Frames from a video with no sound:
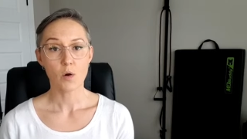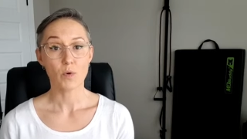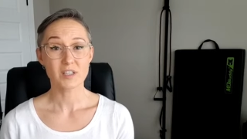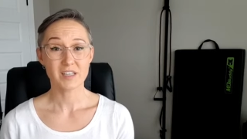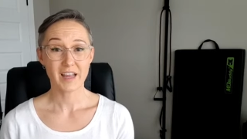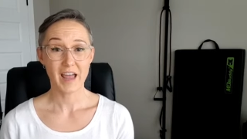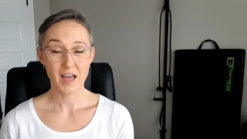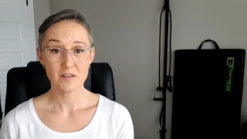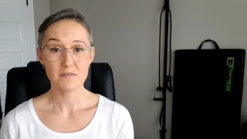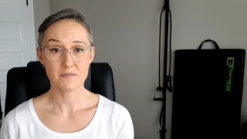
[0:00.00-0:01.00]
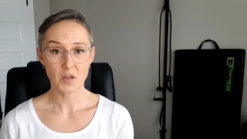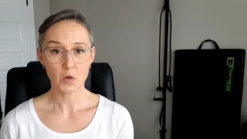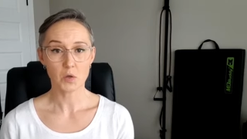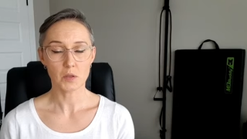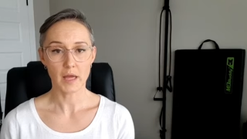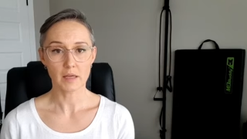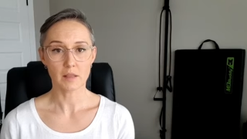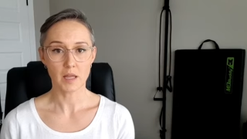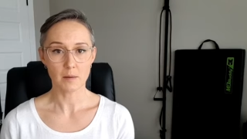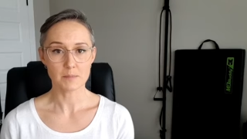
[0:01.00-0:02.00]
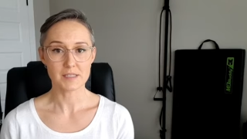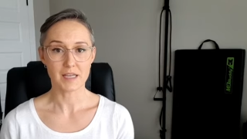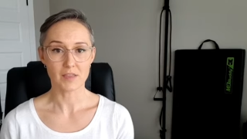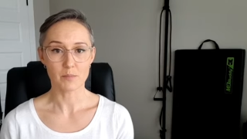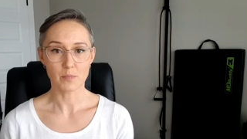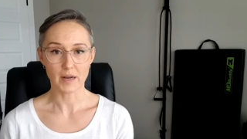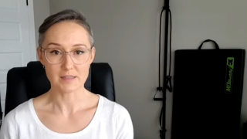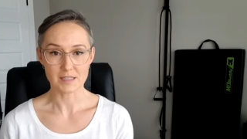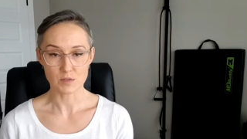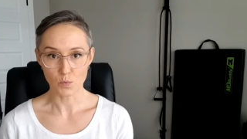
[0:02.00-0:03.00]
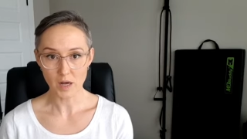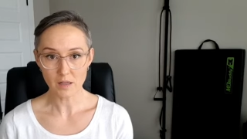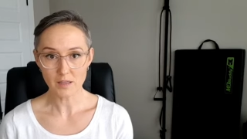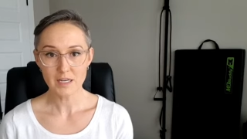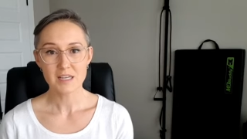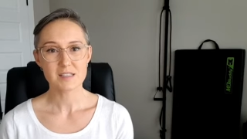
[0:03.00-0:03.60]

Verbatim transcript: which can feel like lumps in the breast as well.